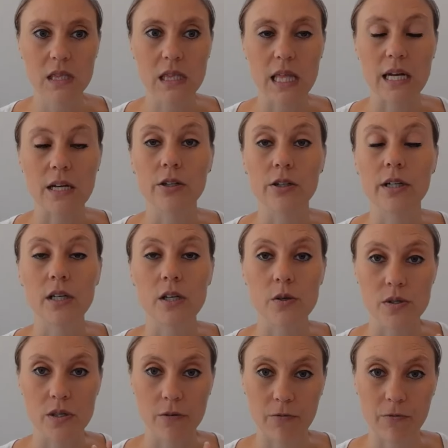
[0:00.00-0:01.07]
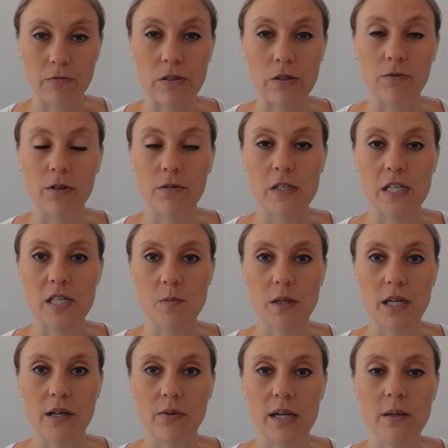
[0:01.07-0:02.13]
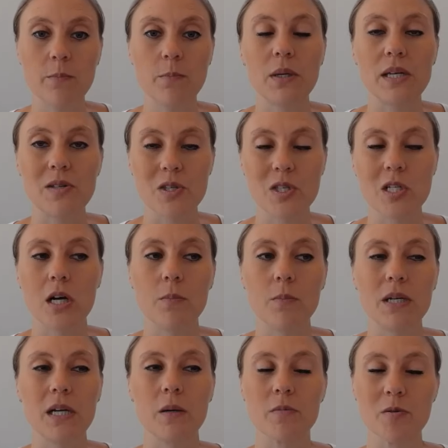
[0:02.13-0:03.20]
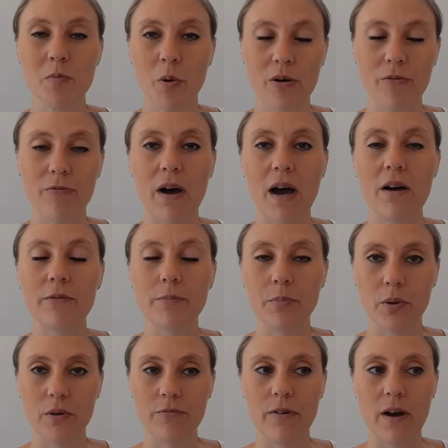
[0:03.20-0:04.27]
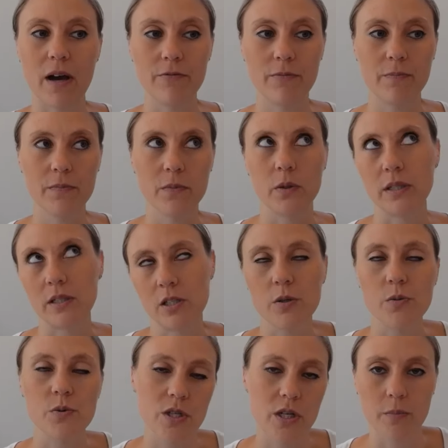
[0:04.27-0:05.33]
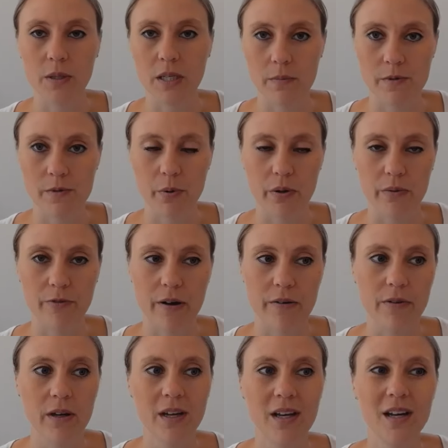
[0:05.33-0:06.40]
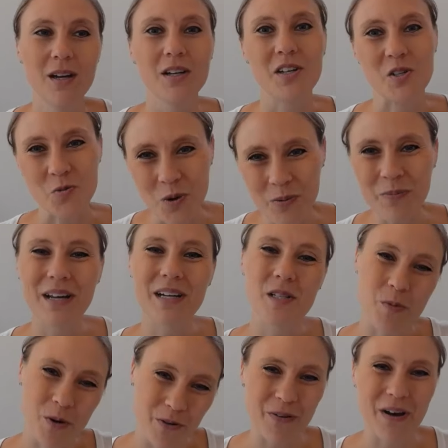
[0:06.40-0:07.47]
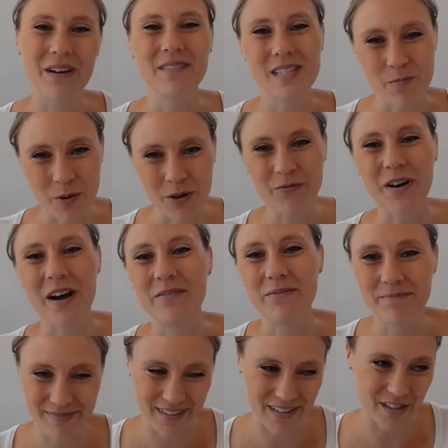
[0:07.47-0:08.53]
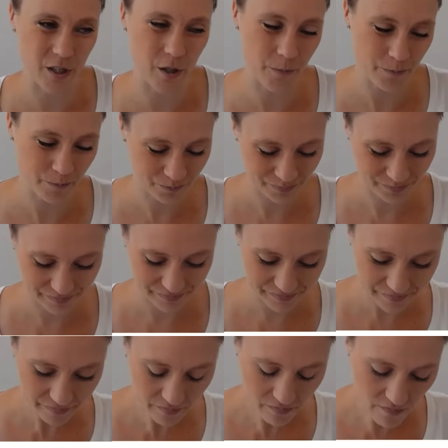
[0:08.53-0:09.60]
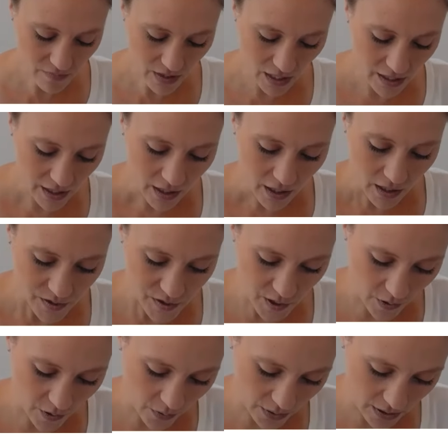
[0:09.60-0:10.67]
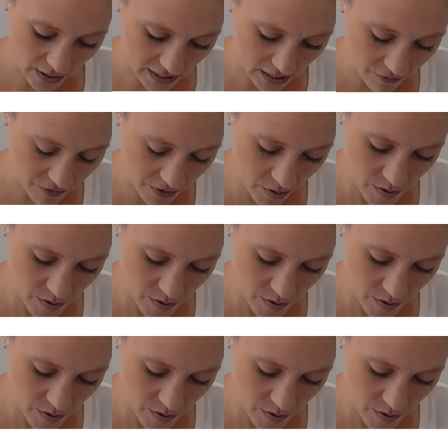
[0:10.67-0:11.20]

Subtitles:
Then you're going to use the 50-50 split, right? P star becomes 0.5 and 0.5, and Q star becomes 0.5. Because 1 minus 0.5 is 0.5. There you go. So give